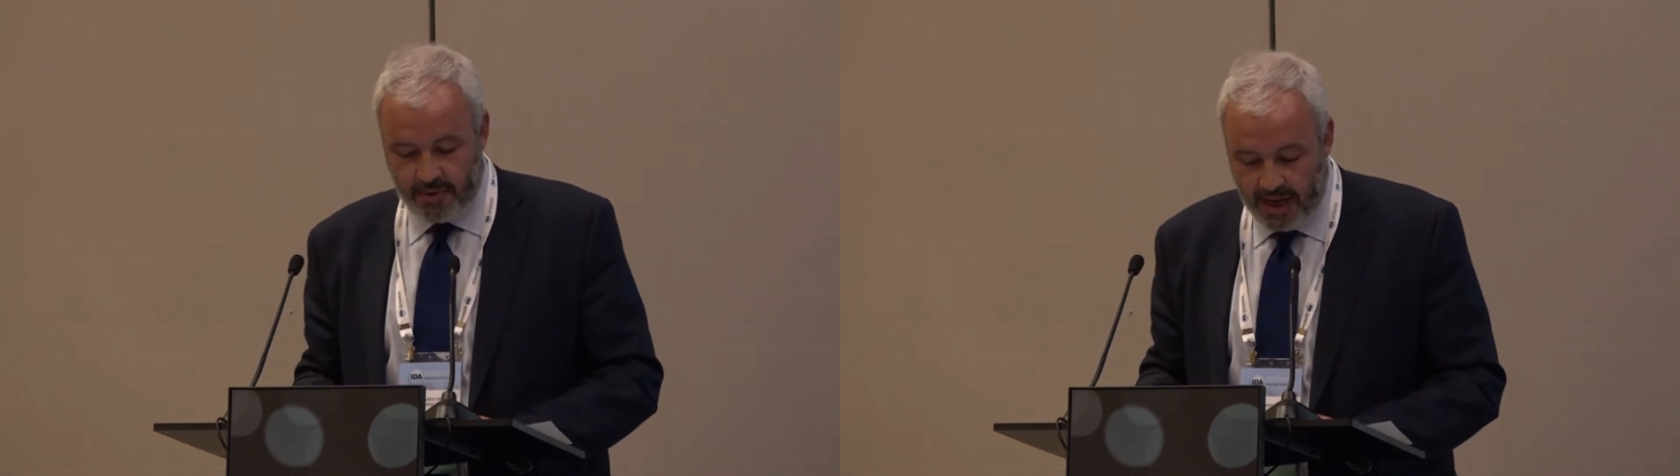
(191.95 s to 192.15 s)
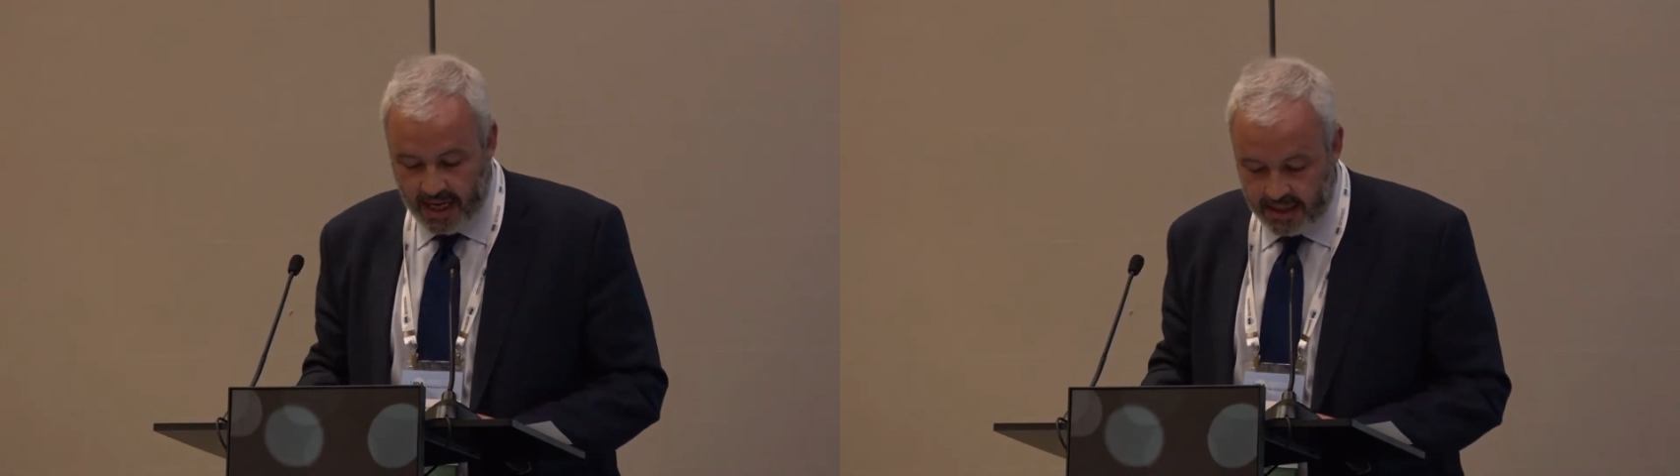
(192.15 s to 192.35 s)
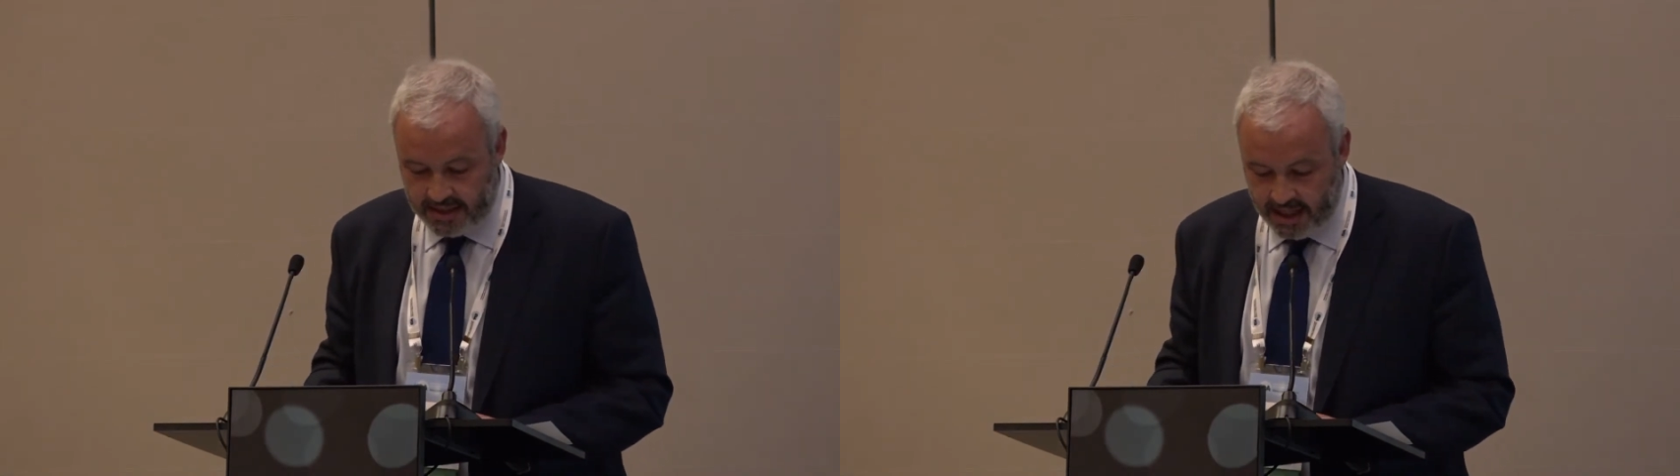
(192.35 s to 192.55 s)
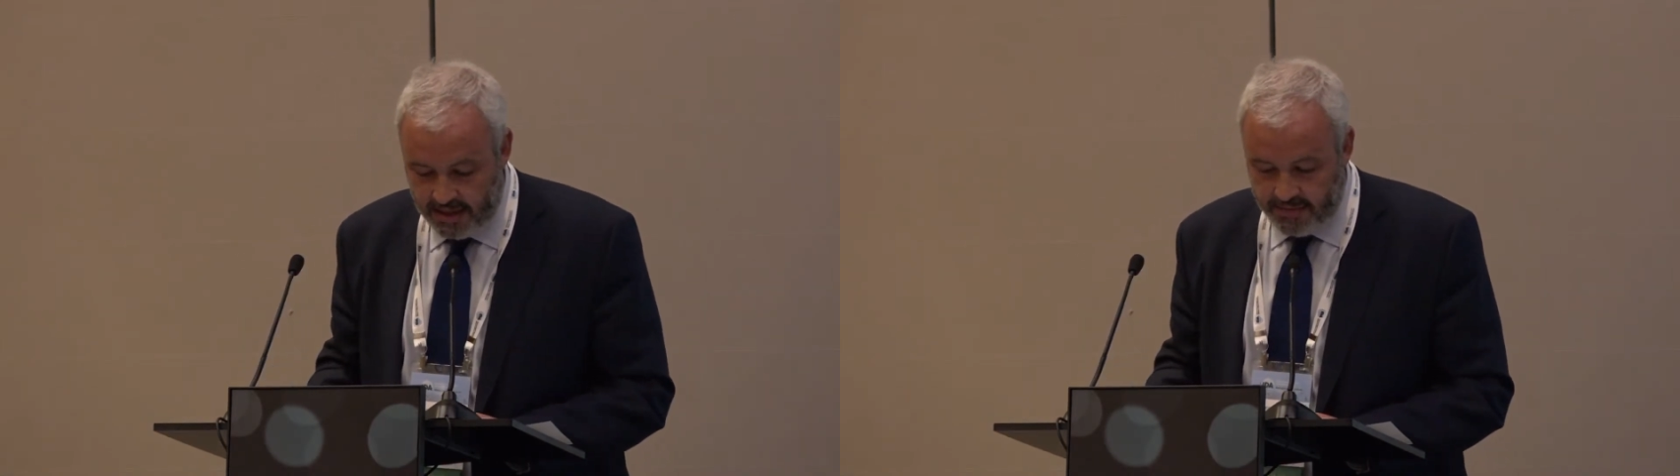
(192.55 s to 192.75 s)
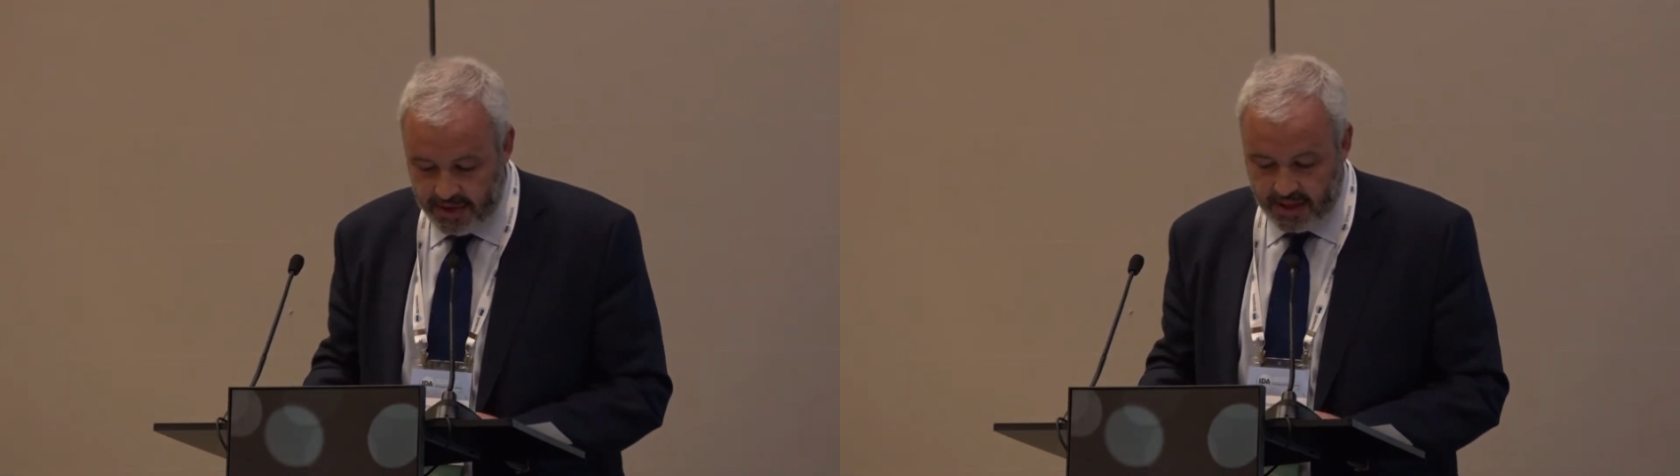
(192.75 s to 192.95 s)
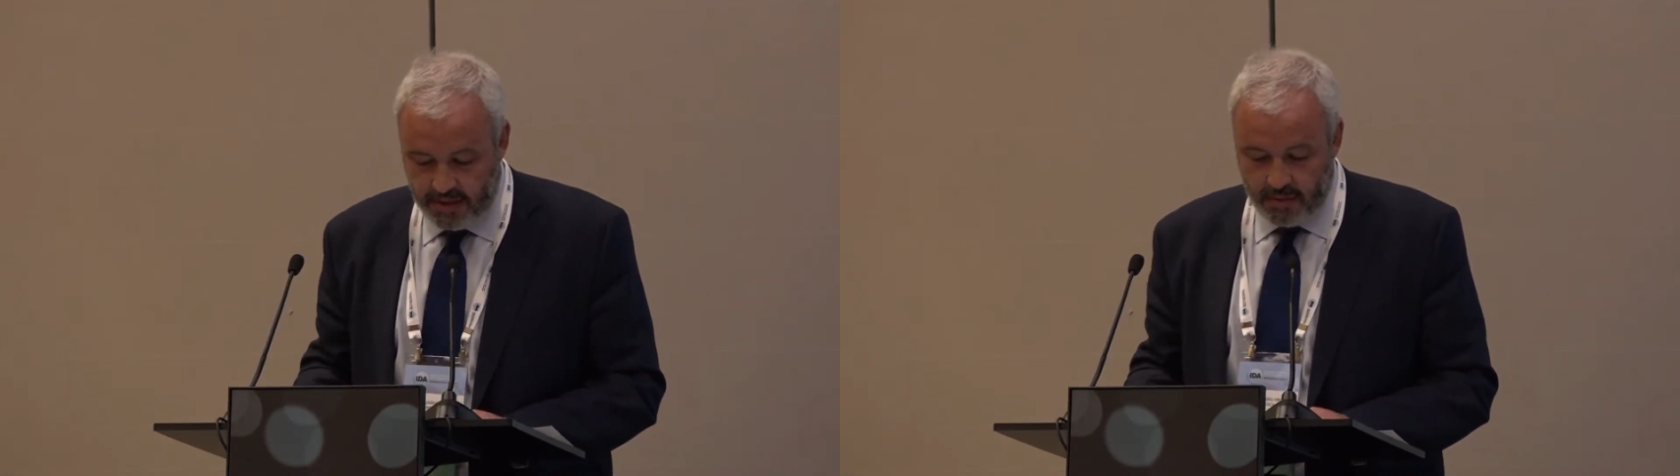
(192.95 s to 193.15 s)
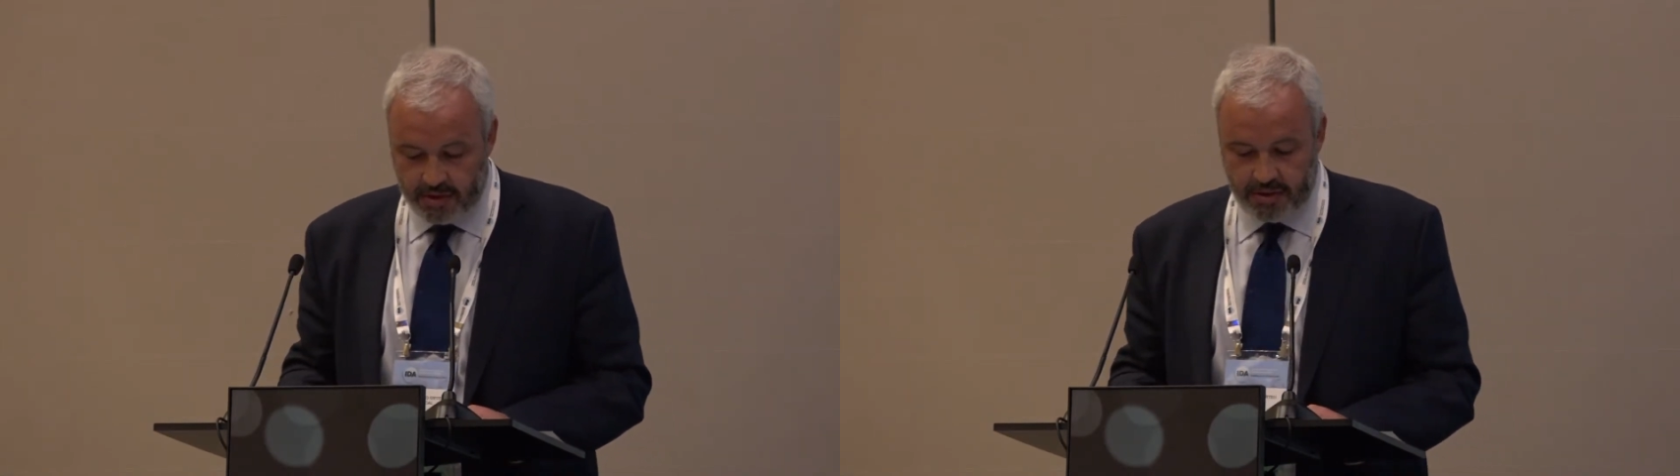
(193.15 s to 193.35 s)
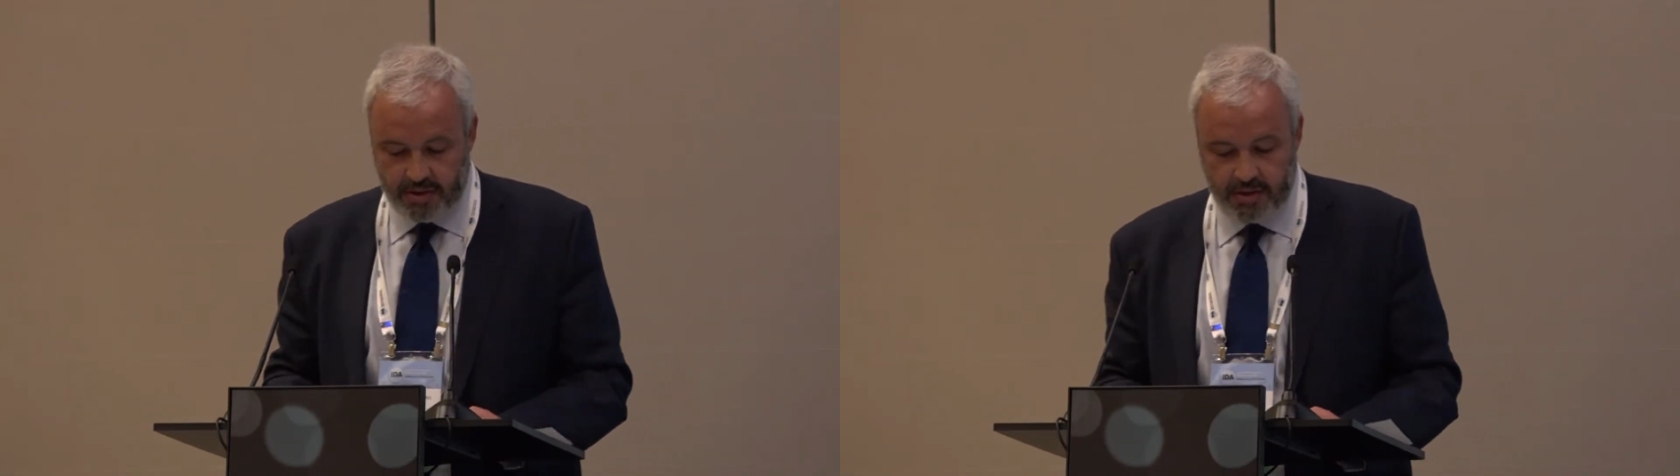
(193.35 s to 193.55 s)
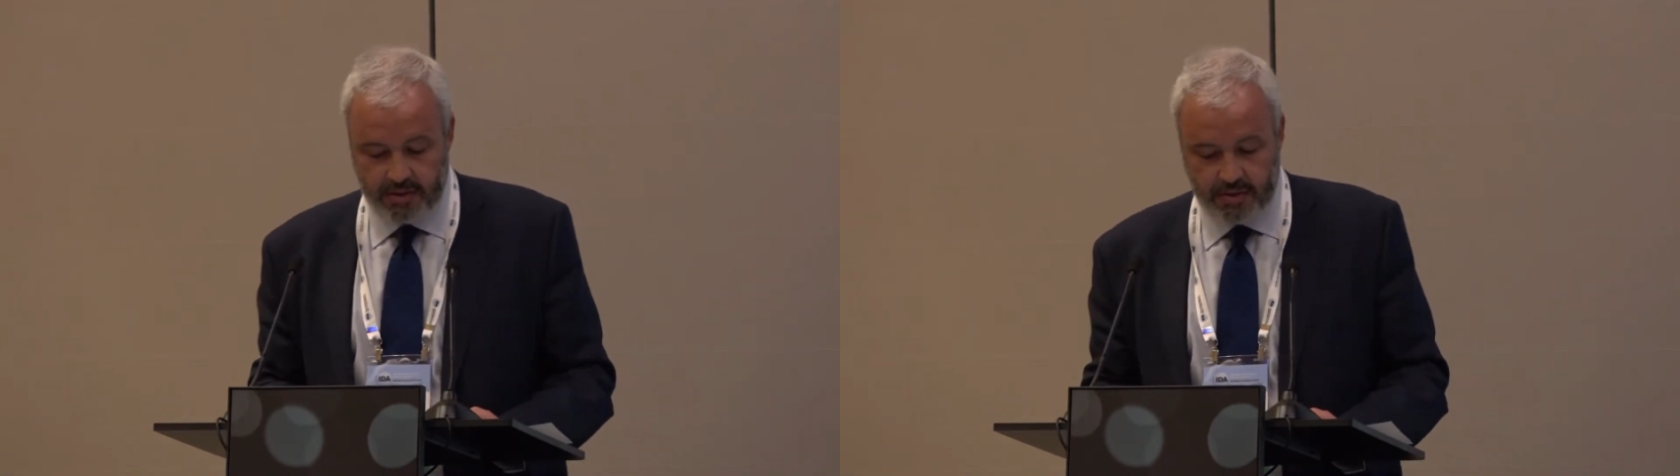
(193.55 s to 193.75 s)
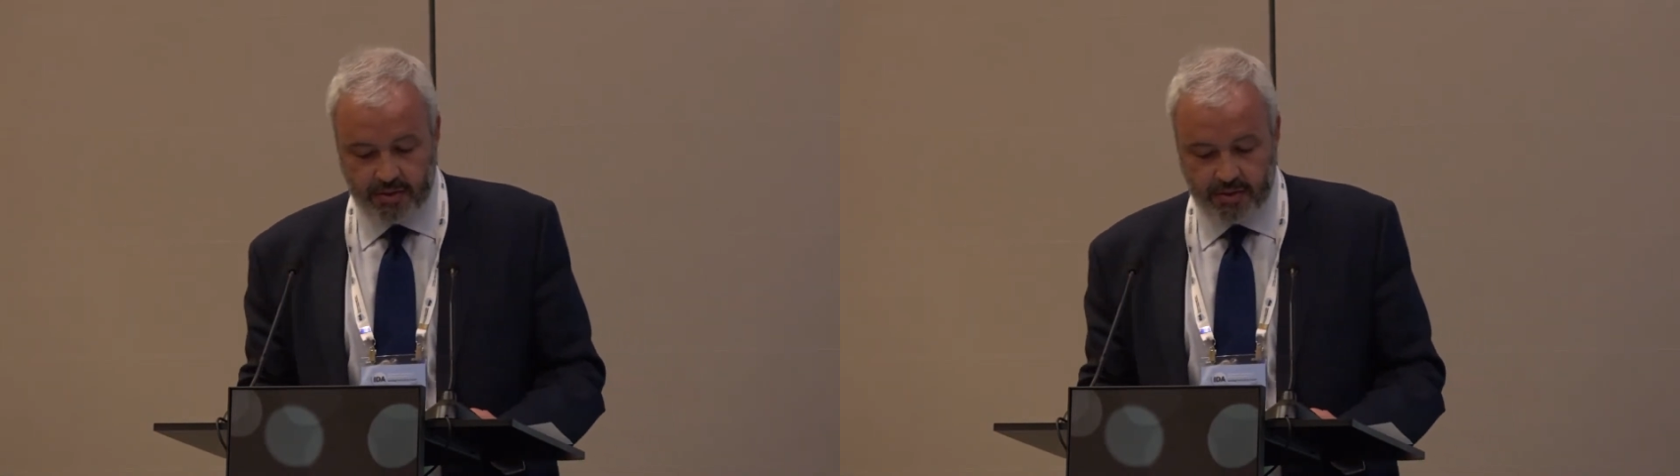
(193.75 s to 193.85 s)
provides safe drinking water